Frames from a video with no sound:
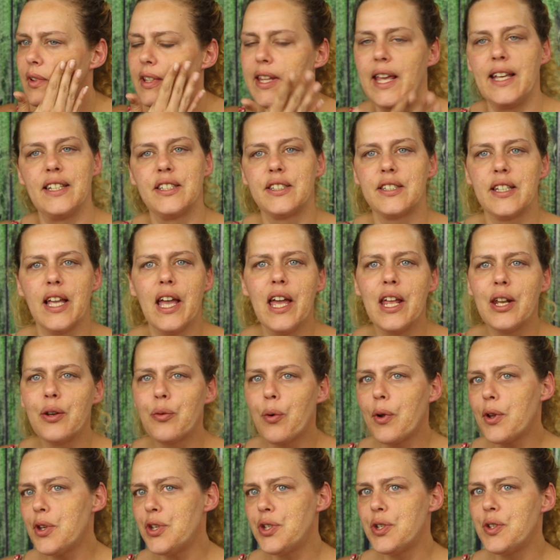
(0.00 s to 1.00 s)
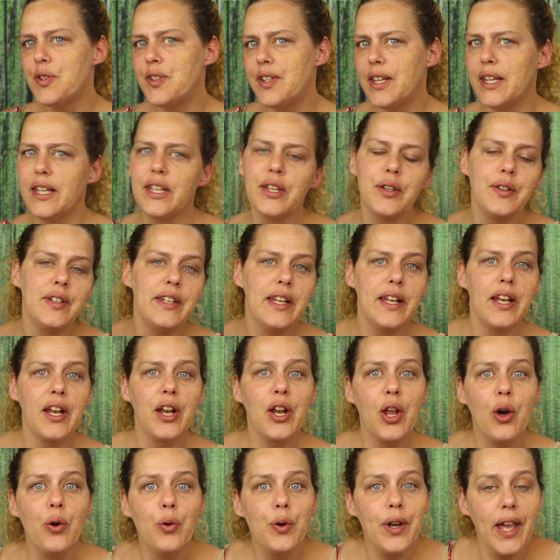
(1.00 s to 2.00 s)
Yes, and once you think you did
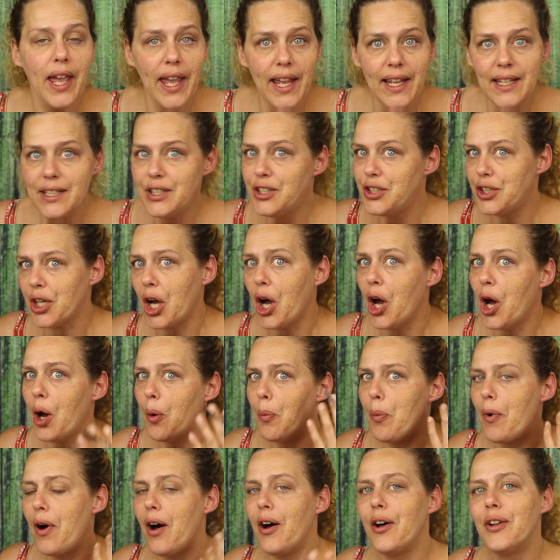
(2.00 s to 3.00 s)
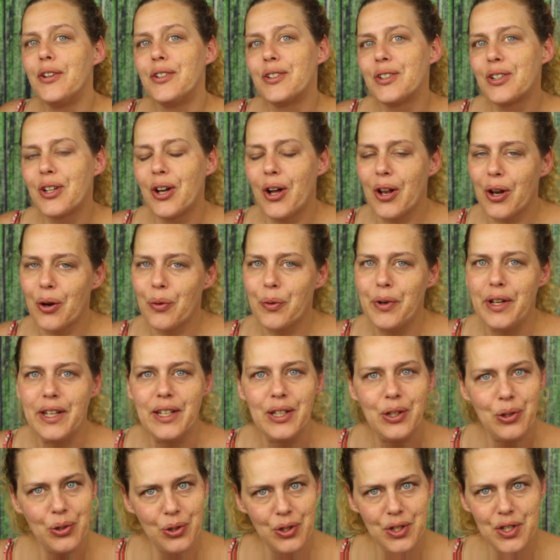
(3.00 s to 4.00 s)
an okay job on
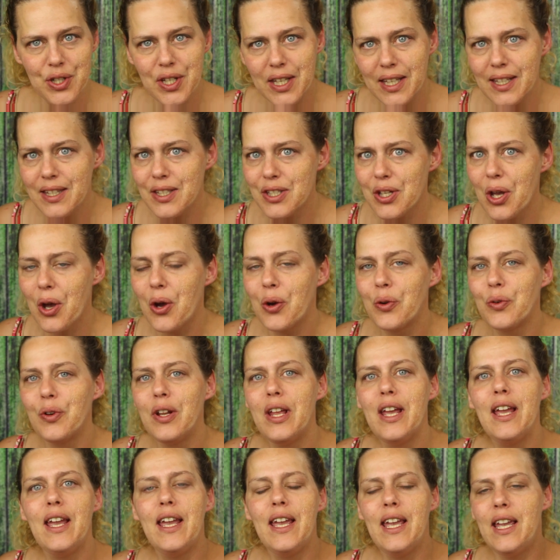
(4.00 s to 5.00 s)
coloring your skin tone,